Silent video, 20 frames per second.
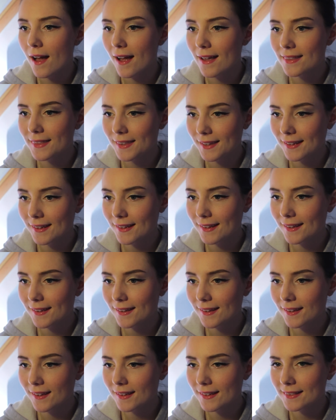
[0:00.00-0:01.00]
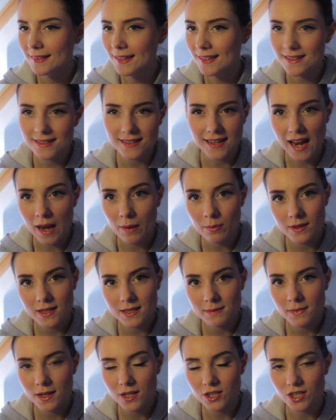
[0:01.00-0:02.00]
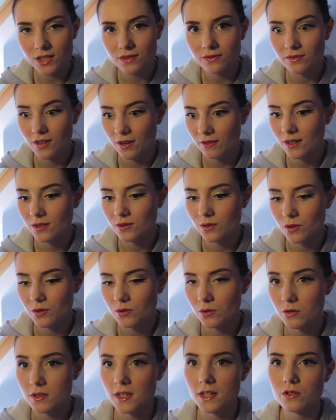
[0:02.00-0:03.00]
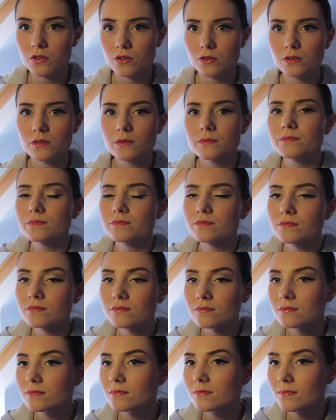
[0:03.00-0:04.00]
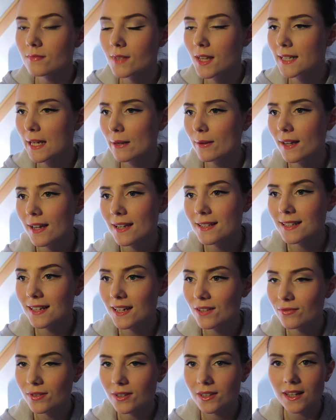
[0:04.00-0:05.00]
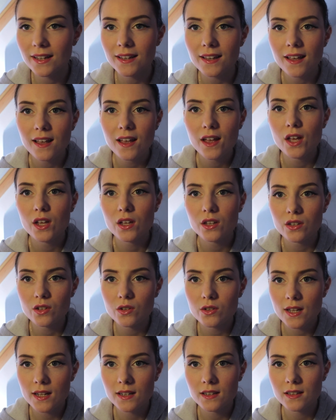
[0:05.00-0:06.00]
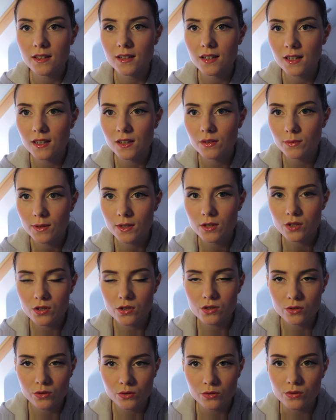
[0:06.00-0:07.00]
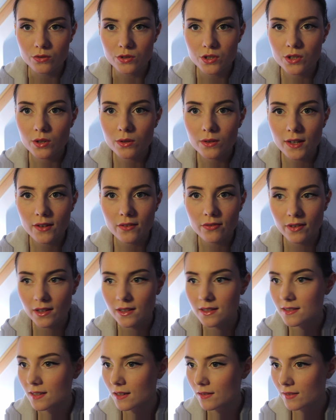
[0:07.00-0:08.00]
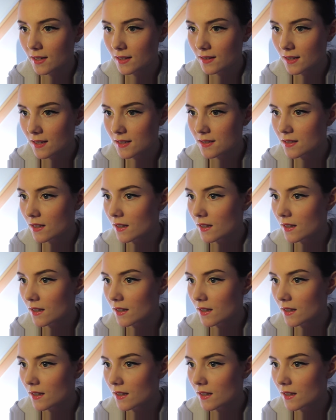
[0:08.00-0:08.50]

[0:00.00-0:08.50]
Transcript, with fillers: I think that doesn't happen as much, it's very neutral central nowadays, and I feel like you then, when you're just neutrals, you don't get fun stuff like this.